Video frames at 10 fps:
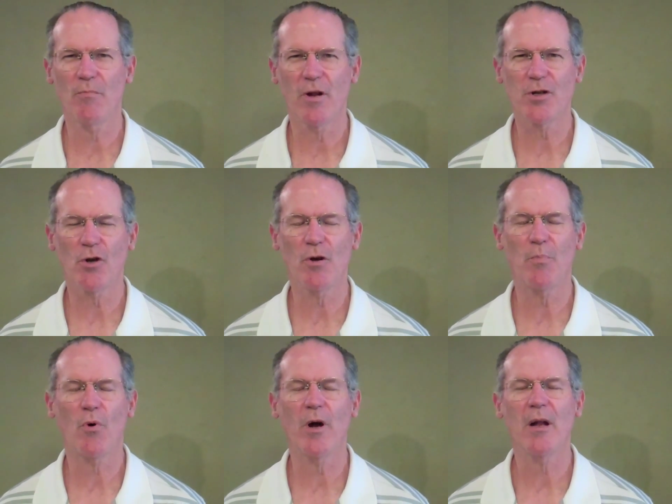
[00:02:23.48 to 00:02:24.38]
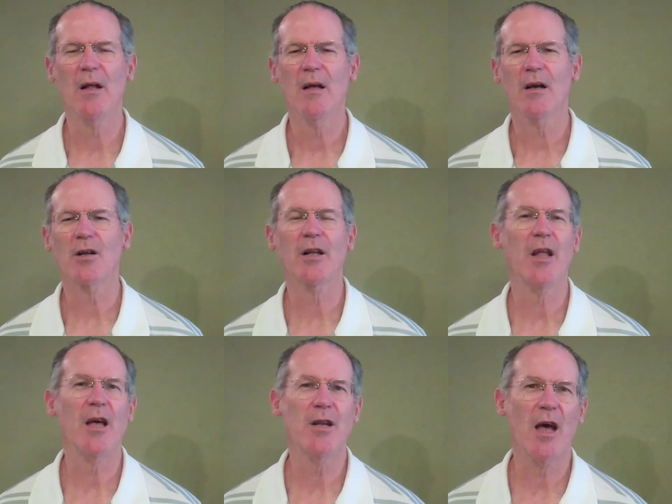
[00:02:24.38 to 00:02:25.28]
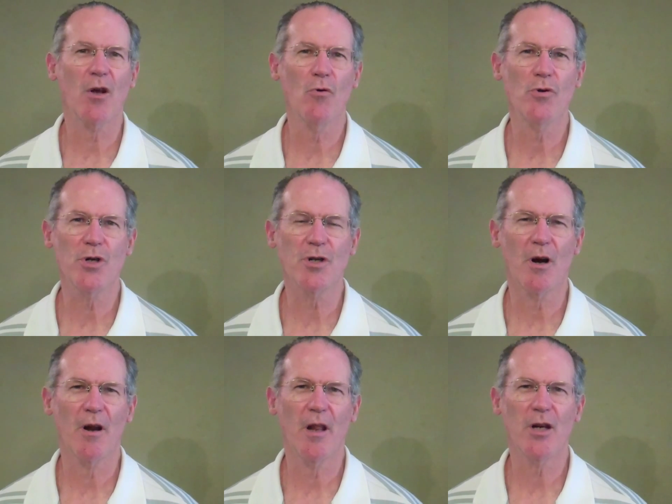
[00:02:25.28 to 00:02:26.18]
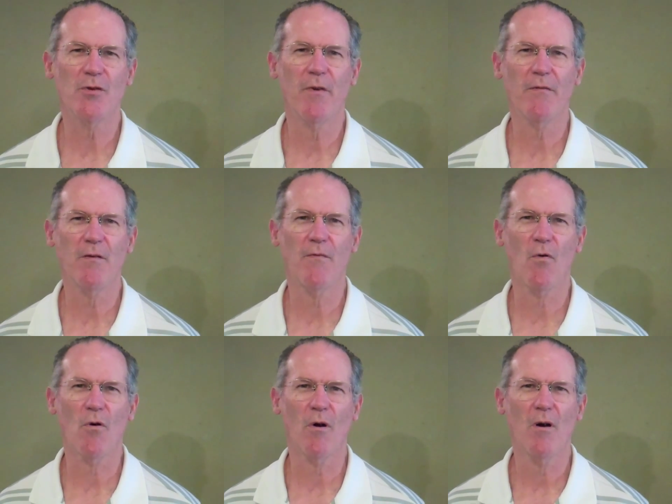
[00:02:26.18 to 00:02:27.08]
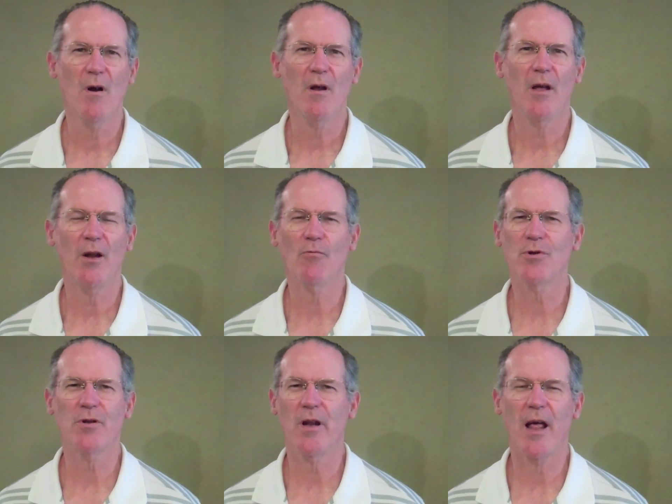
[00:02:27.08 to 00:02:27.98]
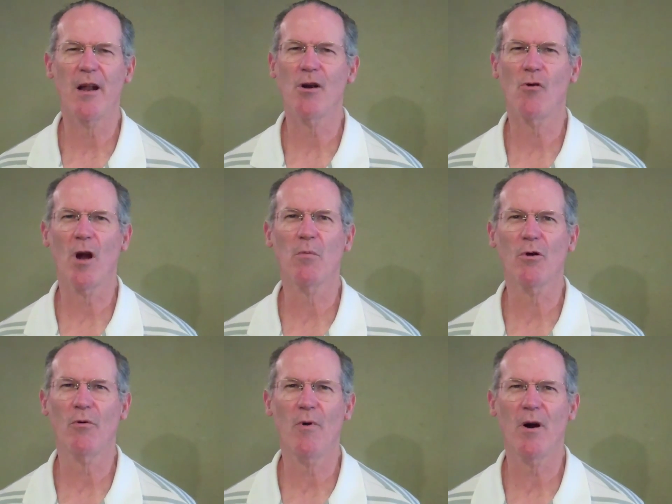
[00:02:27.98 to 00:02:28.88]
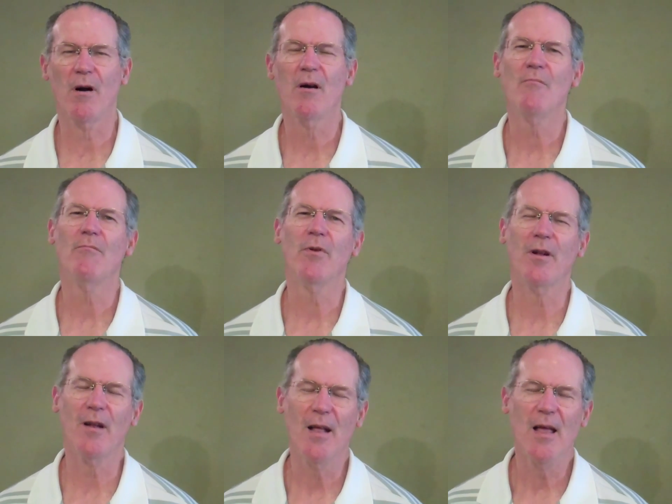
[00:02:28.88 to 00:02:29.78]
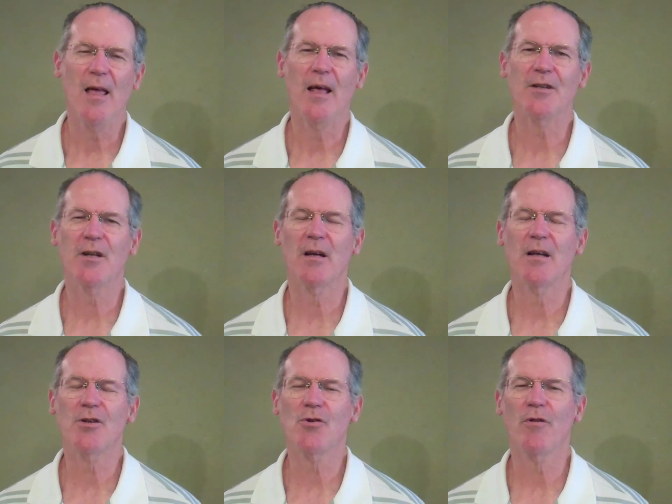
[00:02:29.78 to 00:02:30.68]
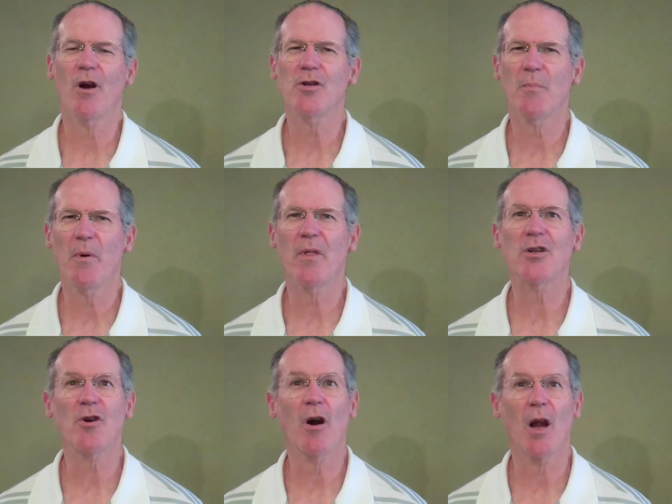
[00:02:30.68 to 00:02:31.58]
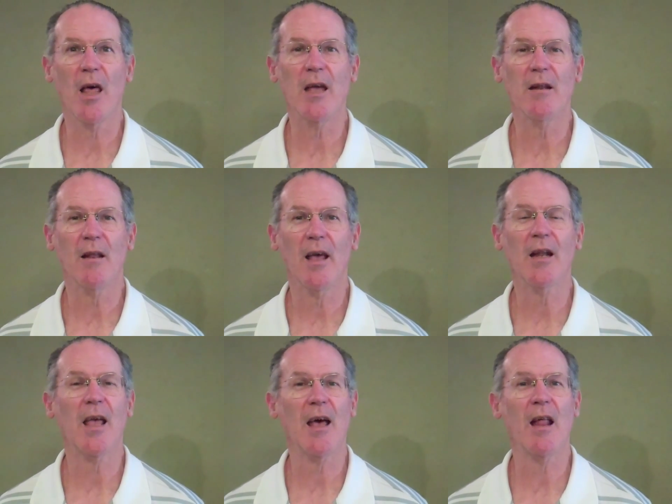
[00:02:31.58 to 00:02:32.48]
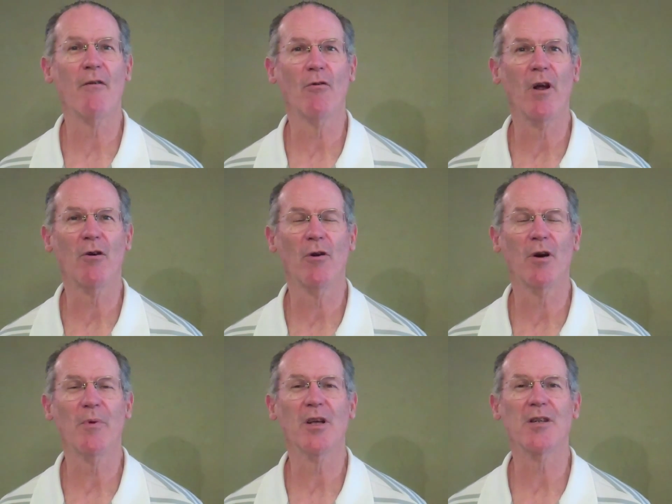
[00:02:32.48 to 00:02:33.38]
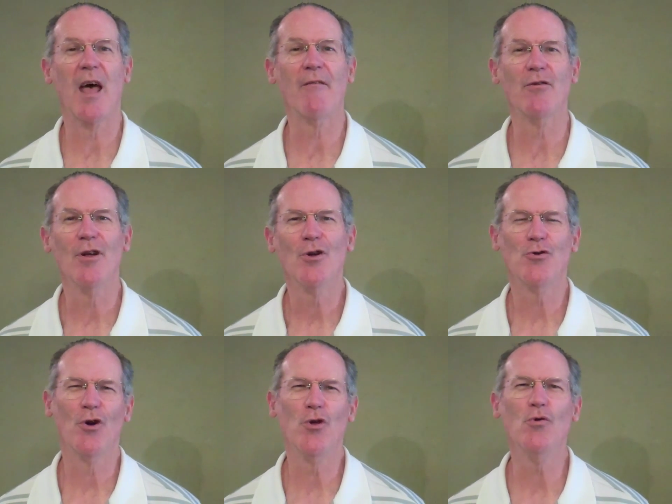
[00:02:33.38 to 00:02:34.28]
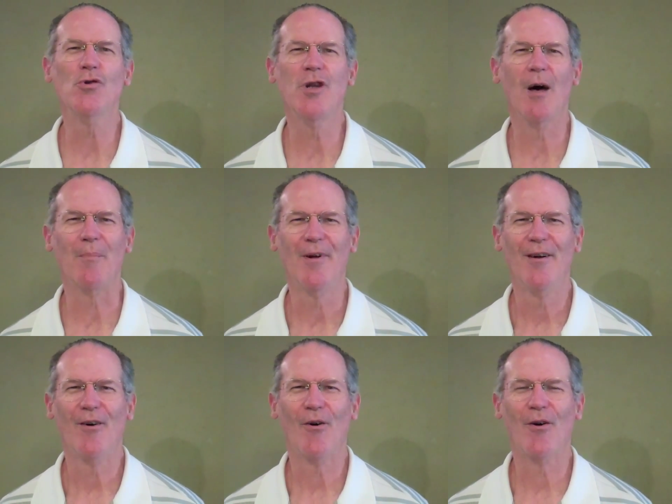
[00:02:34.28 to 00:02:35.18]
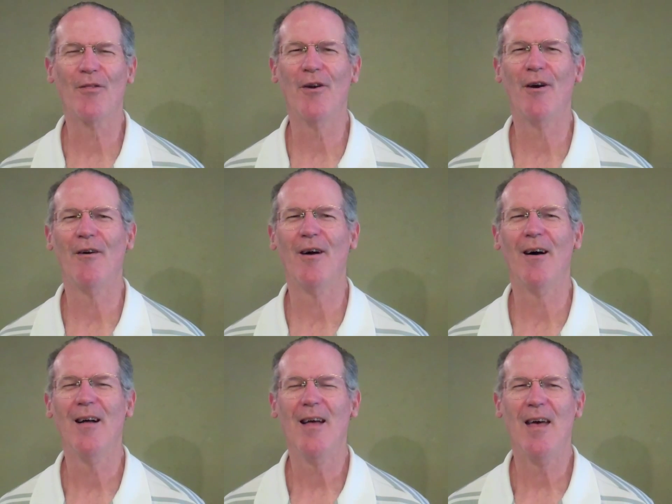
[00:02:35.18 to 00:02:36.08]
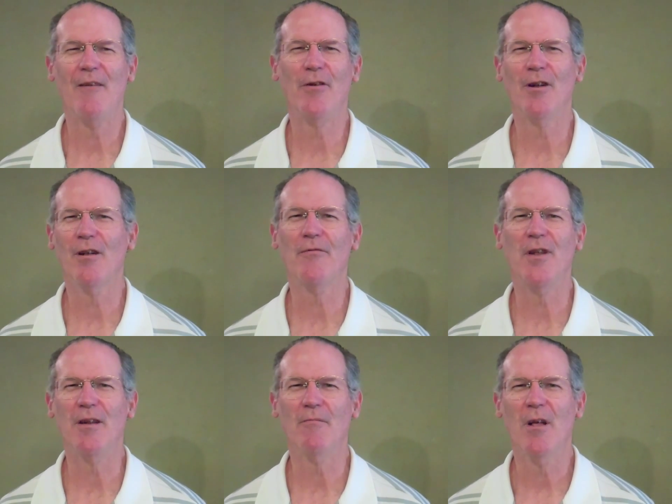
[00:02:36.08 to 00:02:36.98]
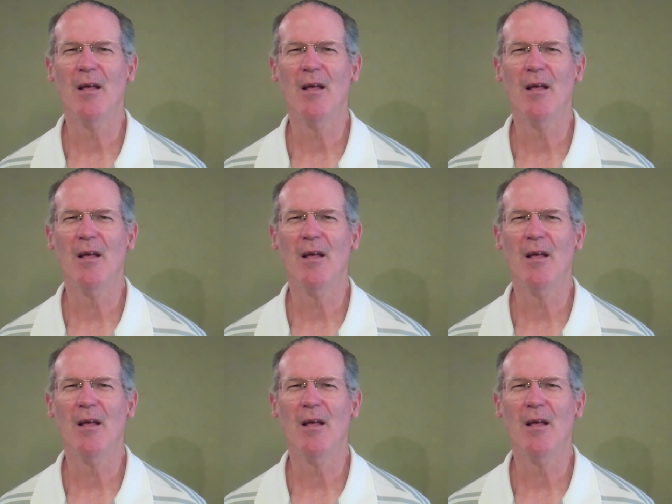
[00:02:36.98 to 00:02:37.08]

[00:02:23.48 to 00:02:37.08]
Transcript: That's a good point. Because like Dan Takaguchi started at age 54 and had an incredible career. So there are some people that start late and can have a great career because they haven't sort of used up all their heavy lifting.